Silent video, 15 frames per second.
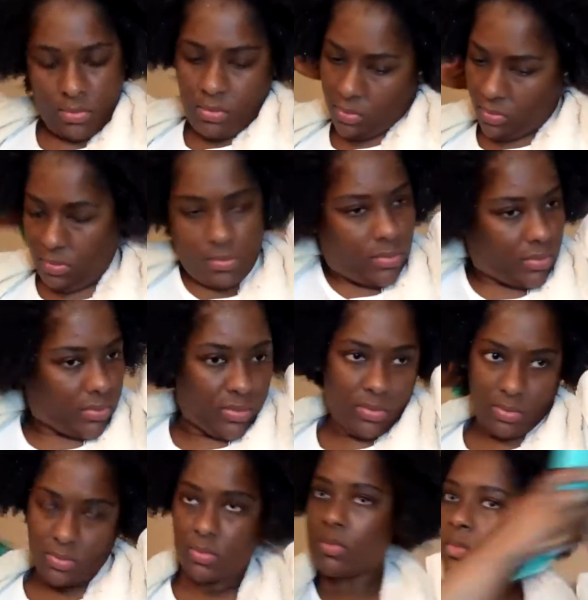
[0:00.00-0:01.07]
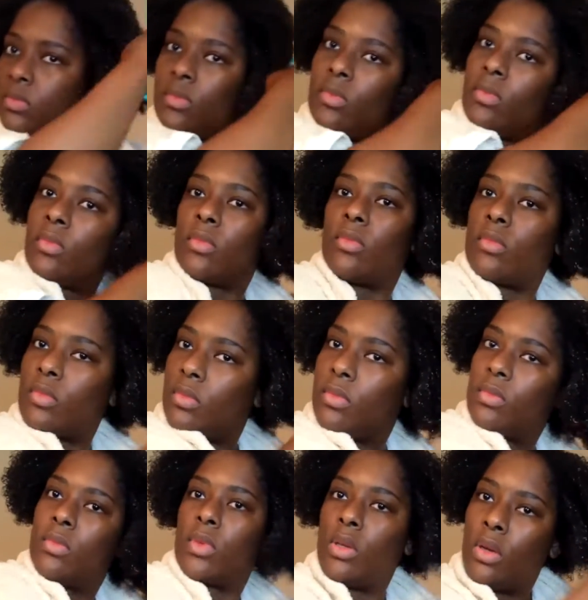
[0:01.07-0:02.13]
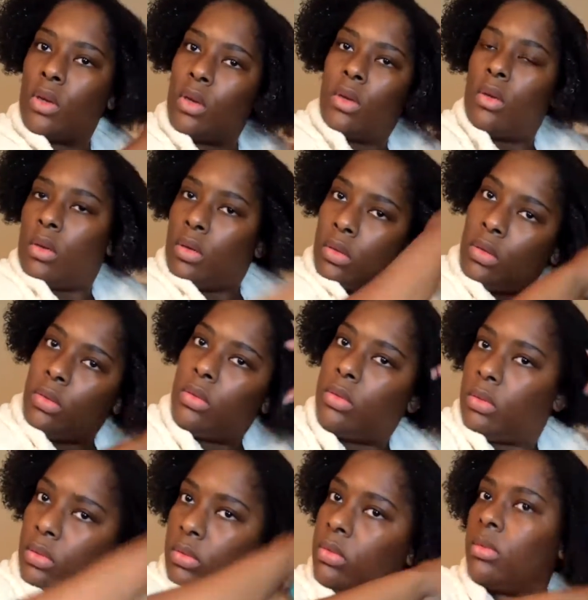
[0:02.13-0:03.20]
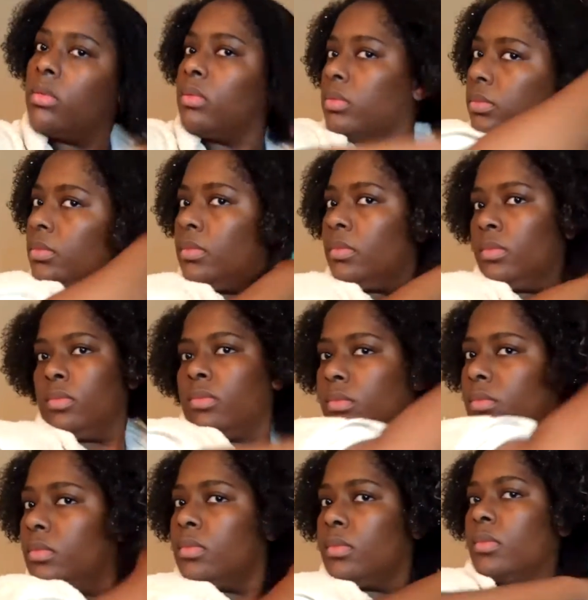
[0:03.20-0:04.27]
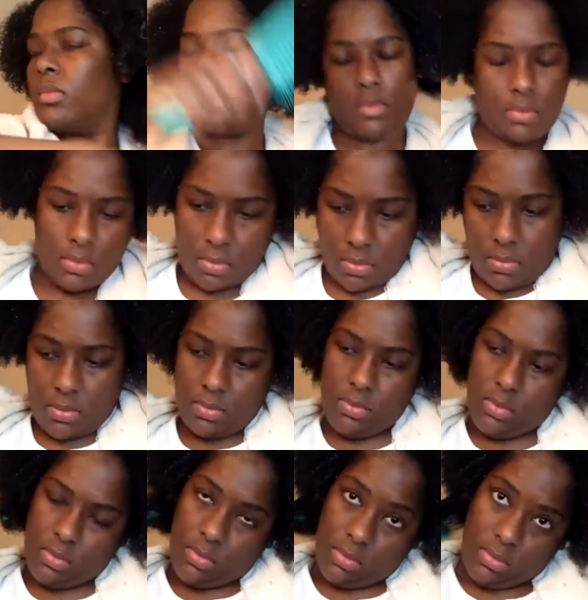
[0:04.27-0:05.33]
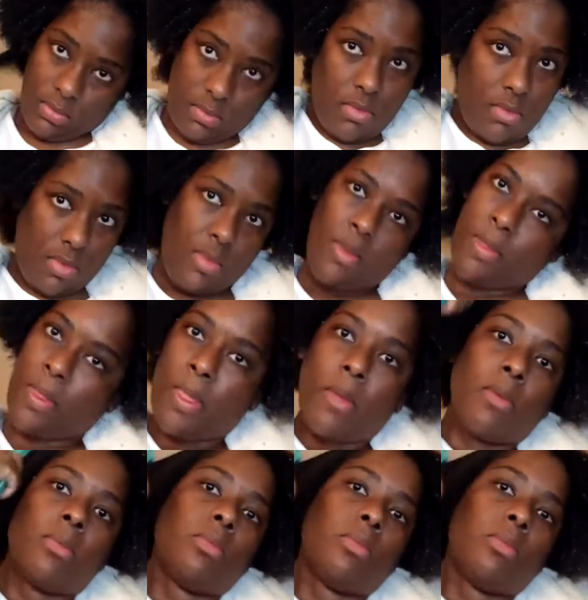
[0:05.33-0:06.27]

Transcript: I did feel like my hair didn't hold on to the water as much as it normally does, but we'll get into that.